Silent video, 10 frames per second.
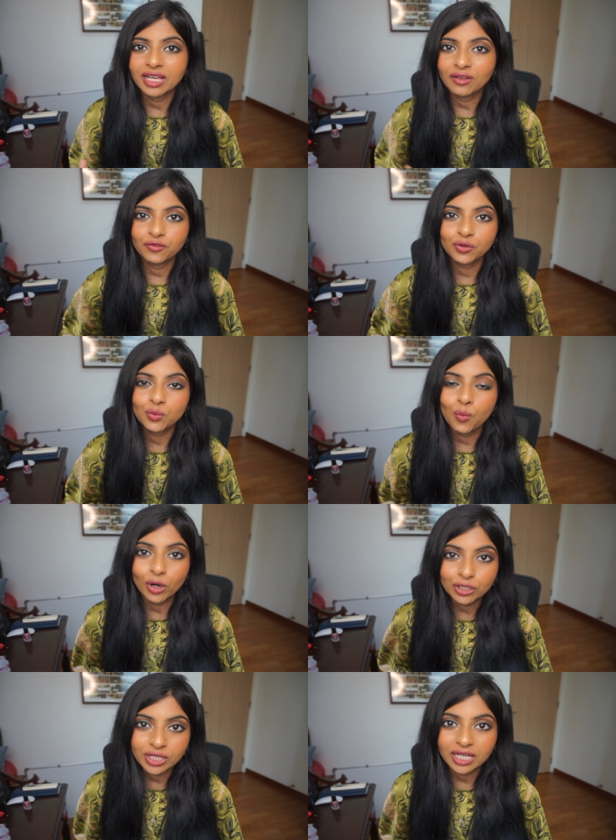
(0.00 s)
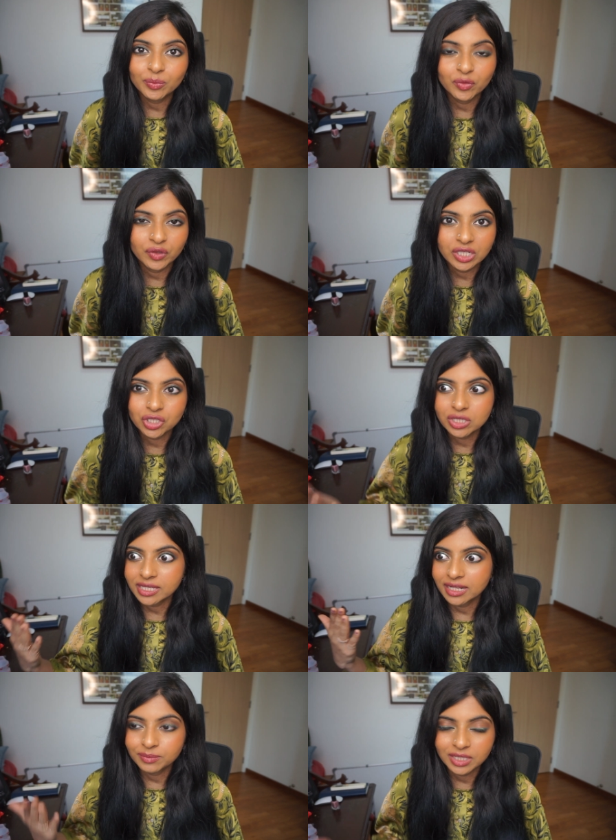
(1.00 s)
If you want to take a professional's
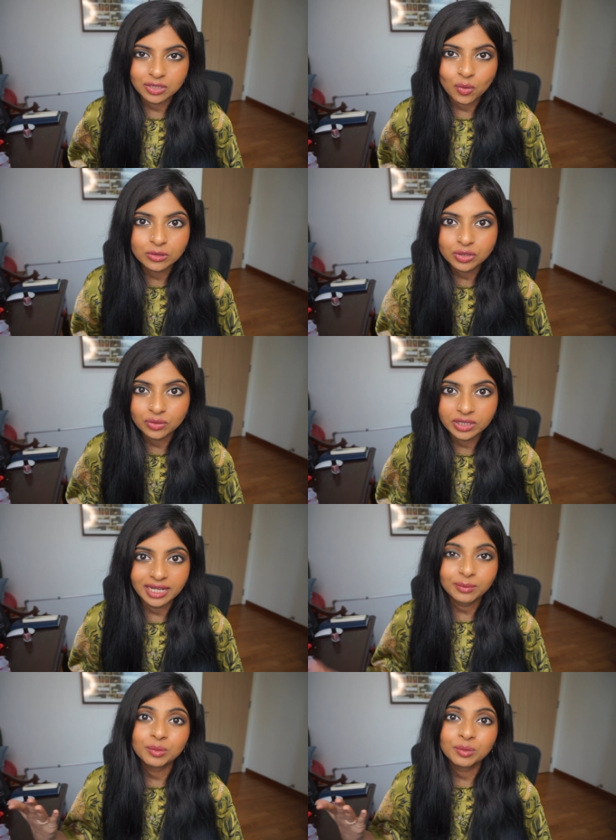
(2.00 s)
help, that's also great,